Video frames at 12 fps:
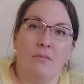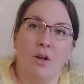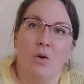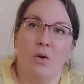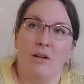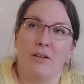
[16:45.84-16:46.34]

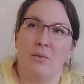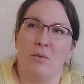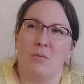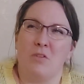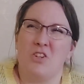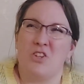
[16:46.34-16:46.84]
Oh, I don't want
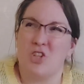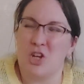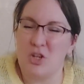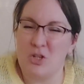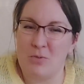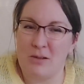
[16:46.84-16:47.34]
them to
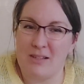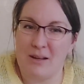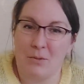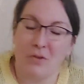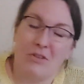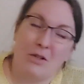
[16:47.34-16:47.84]
choose, because
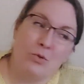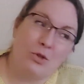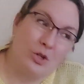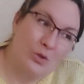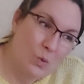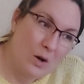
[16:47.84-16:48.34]
then if they all
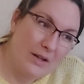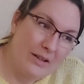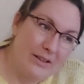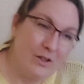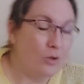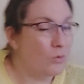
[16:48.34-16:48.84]
choose one
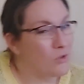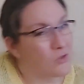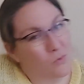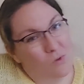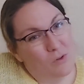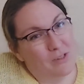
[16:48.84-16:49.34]
and no one wants
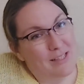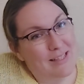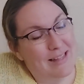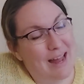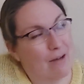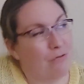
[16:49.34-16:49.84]
the one that's
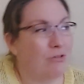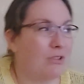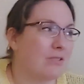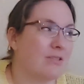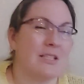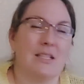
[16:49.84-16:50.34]
left,
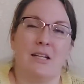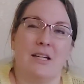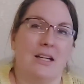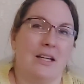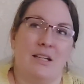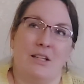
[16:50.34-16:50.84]
and
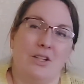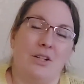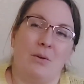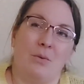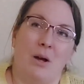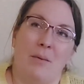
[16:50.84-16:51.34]
you
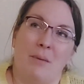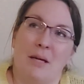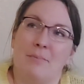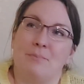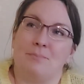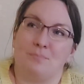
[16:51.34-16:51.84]
know what I
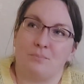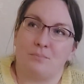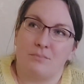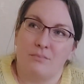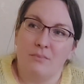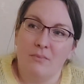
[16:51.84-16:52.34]
mean.
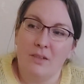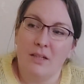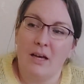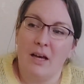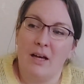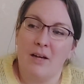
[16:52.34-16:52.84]

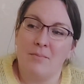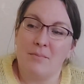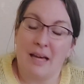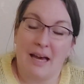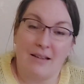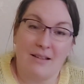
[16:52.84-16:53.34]

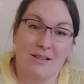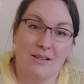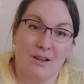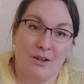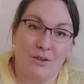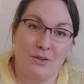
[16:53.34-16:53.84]
Yeah,
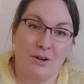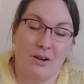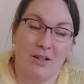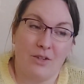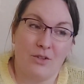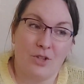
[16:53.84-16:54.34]
so I
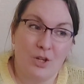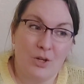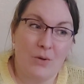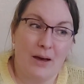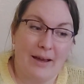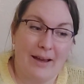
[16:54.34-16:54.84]
got
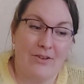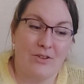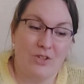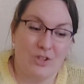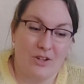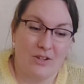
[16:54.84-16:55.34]
2
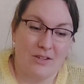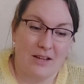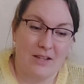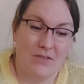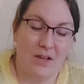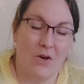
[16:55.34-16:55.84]
8-ounce jars
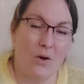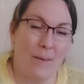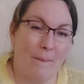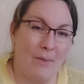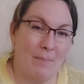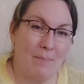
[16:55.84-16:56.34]
out of it.
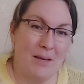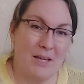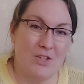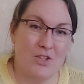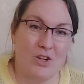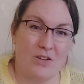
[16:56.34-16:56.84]
They're
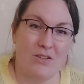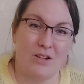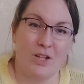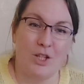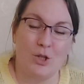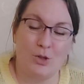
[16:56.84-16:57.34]
bigger jars than
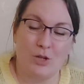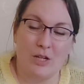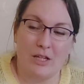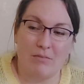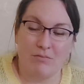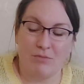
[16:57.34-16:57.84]
I
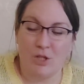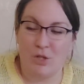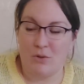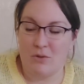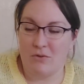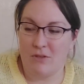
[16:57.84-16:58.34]
usually
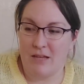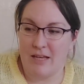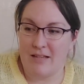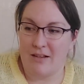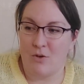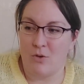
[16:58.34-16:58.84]
use for
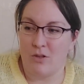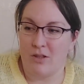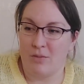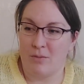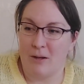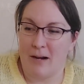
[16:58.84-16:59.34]
these. I ordered
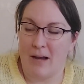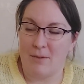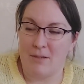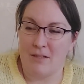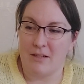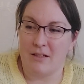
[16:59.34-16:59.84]
them on
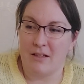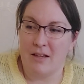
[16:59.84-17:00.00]
Amazon.